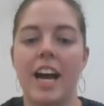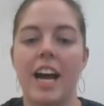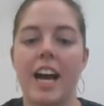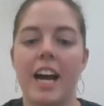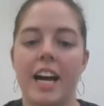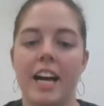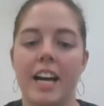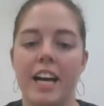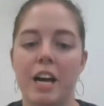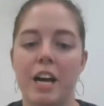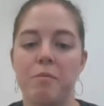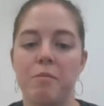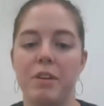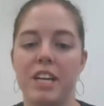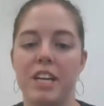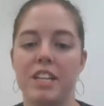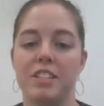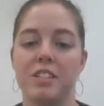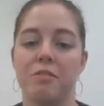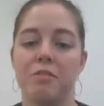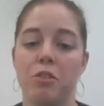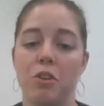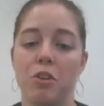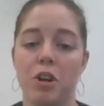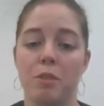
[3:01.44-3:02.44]
Hi, I'm
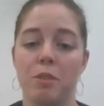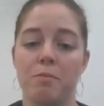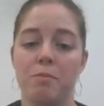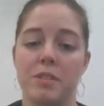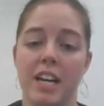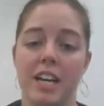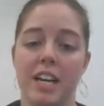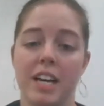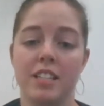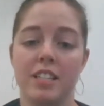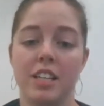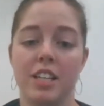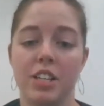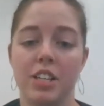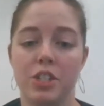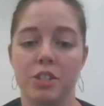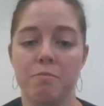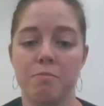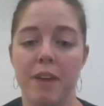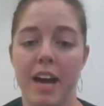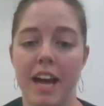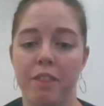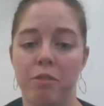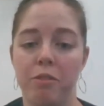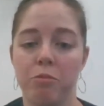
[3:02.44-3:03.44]
Casey Forbes. I teach
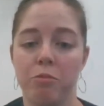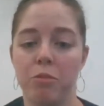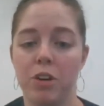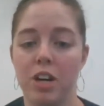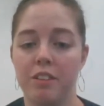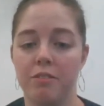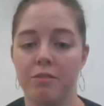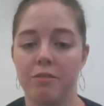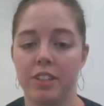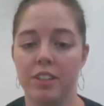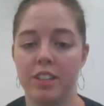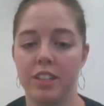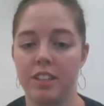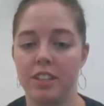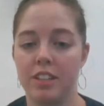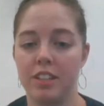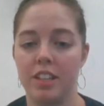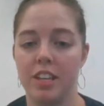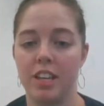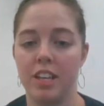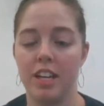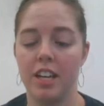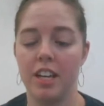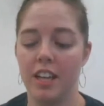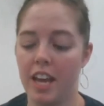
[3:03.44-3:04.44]
Math 1
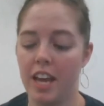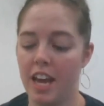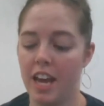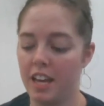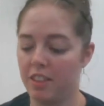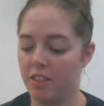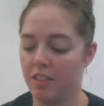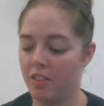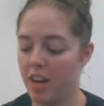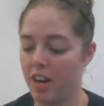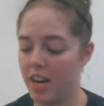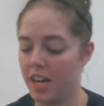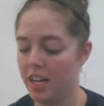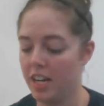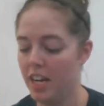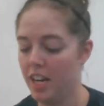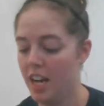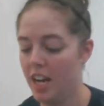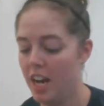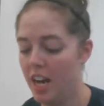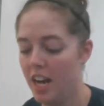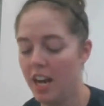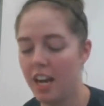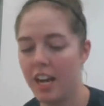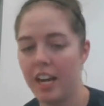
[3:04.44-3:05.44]
in the 8th grade.
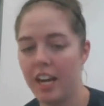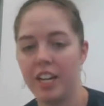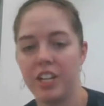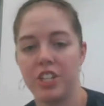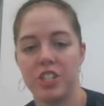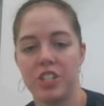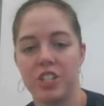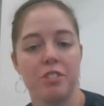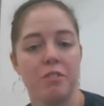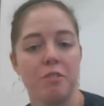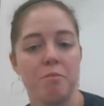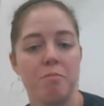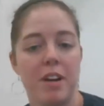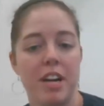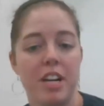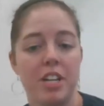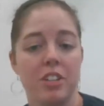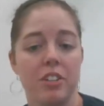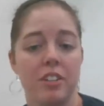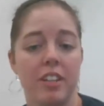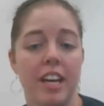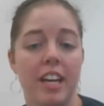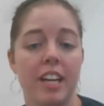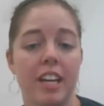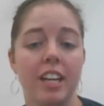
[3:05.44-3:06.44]
And just to
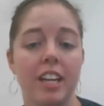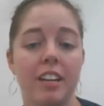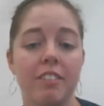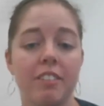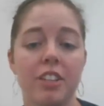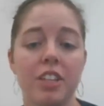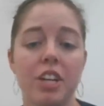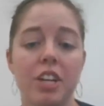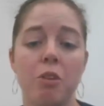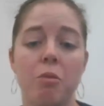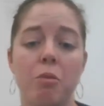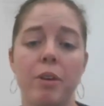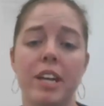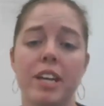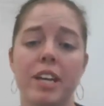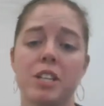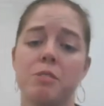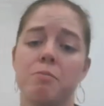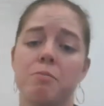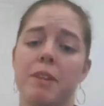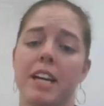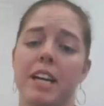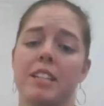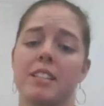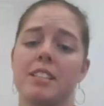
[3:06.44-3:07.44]
remind you that even though we
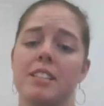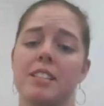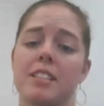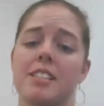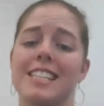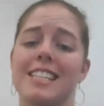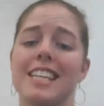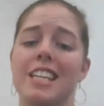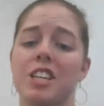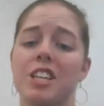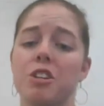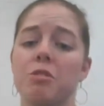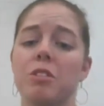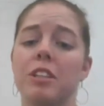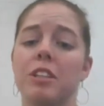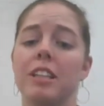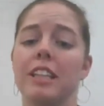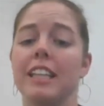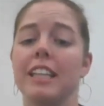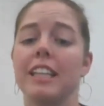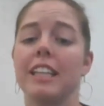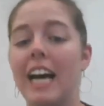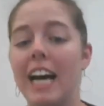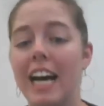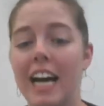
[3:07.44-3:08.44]
expect to see you
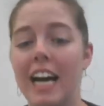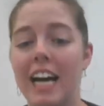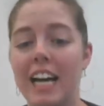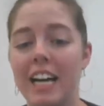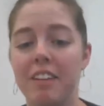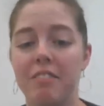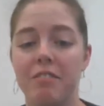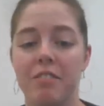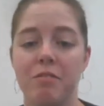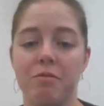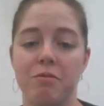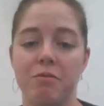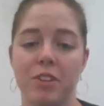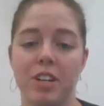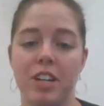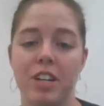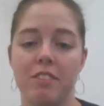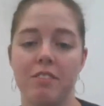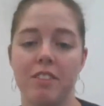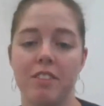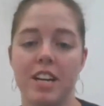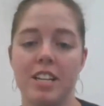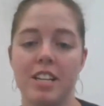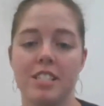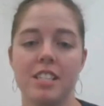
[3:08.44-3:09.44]
live in
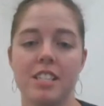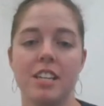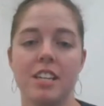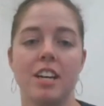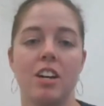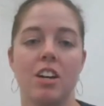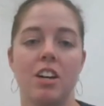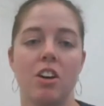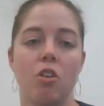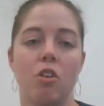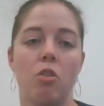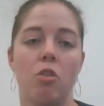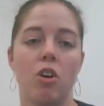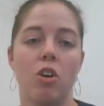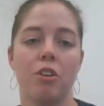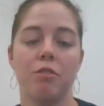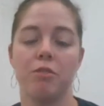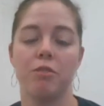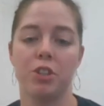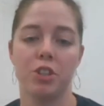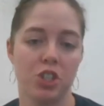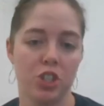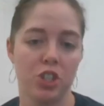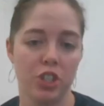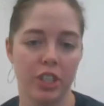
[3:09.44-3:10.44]
front of us or
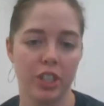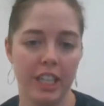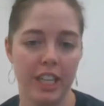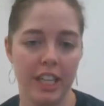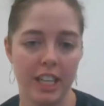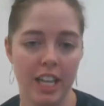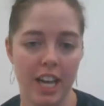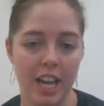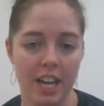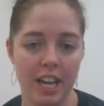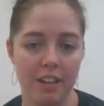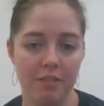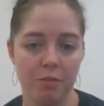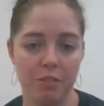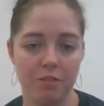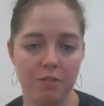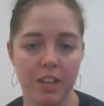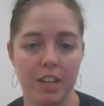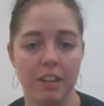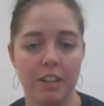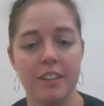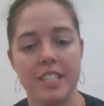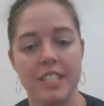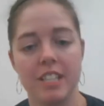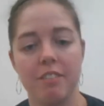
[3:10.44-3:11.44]
virtually live in
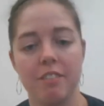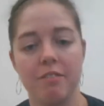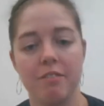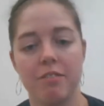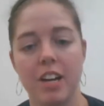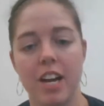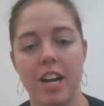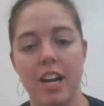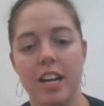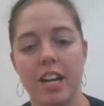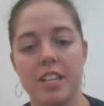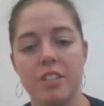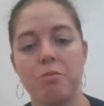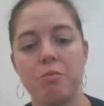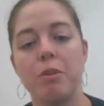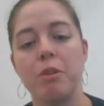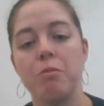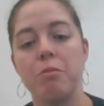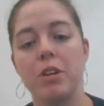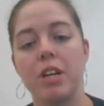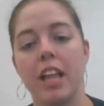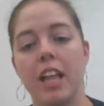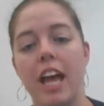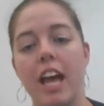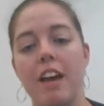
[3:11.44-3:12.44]
front of us on Fridays, we
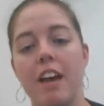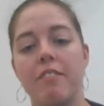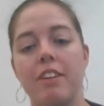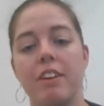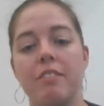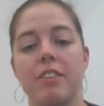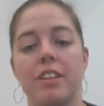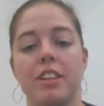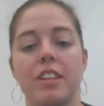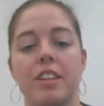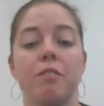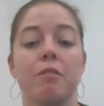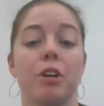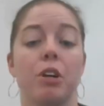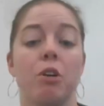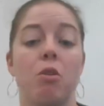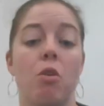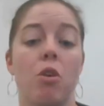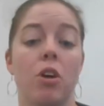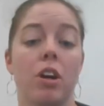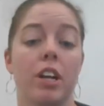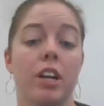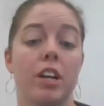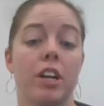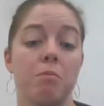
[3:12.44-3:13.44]
will have everything
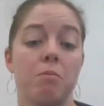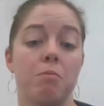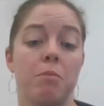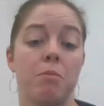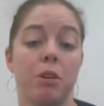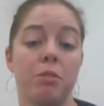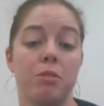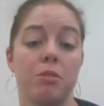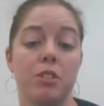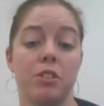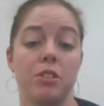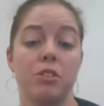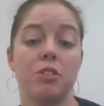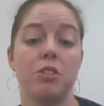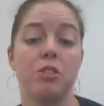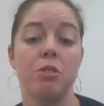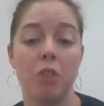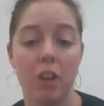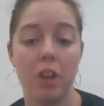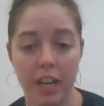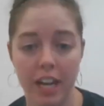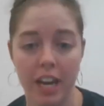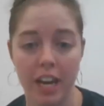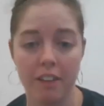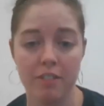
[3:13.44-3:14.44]
recorded and posted to
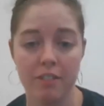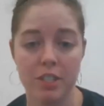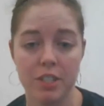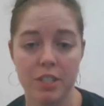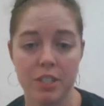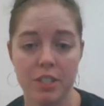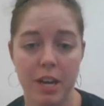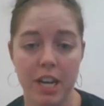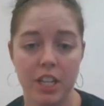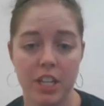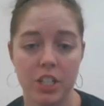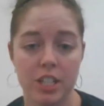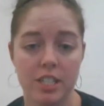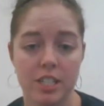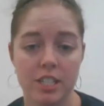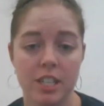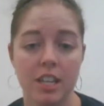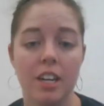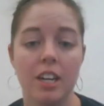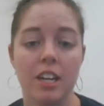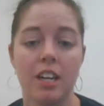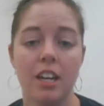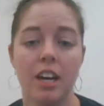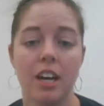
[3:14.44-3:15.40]
our Canvas pages.